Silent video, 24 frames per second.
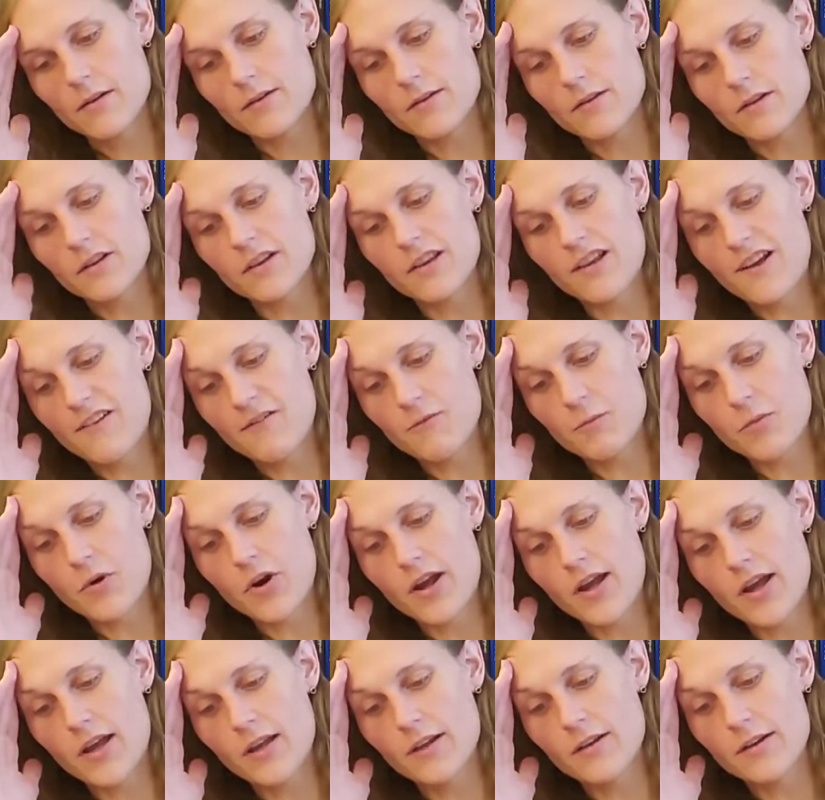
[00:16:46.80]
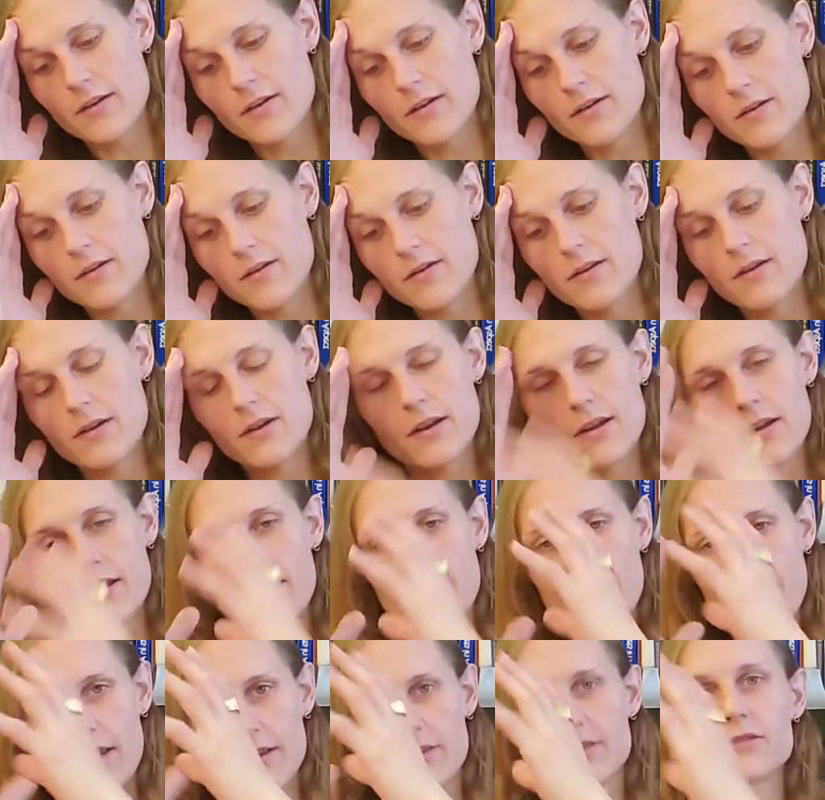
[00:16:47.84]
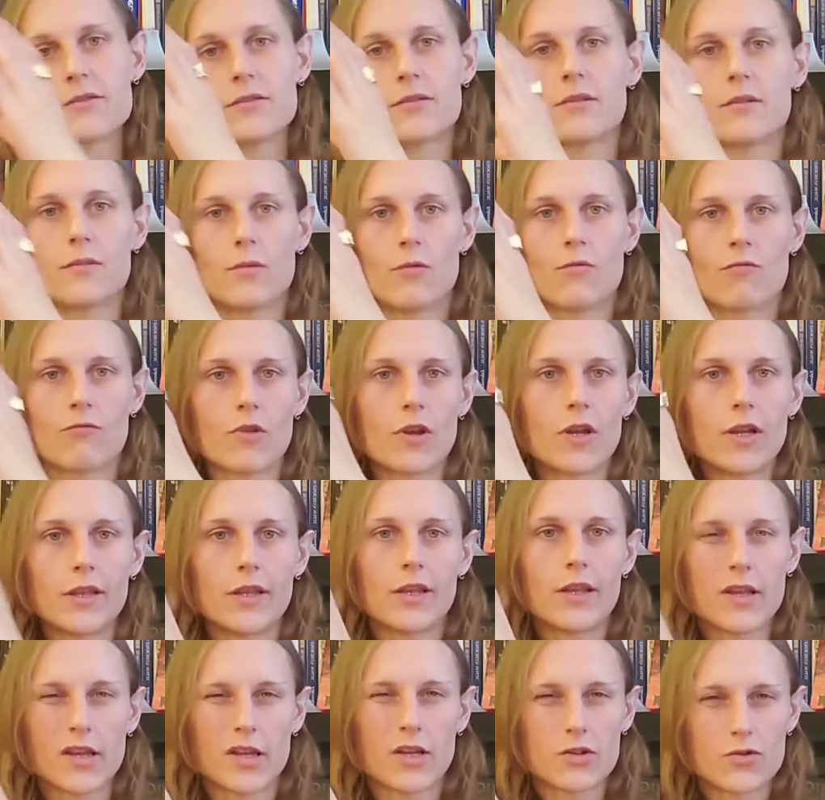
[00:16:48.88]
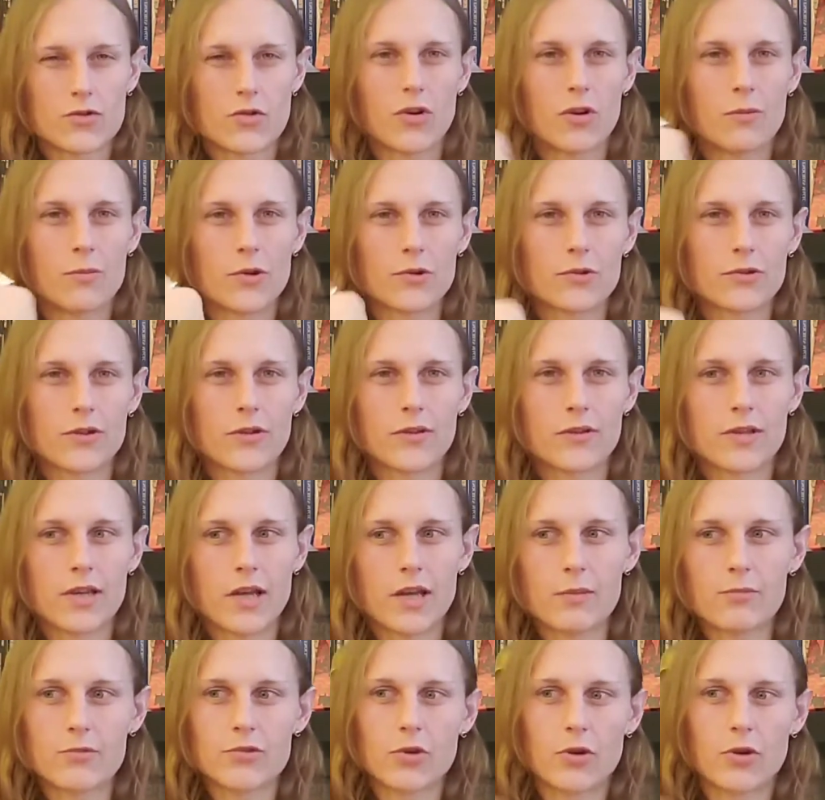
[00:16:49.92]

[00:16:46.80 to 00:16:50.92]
the left brain is really in control most of the time.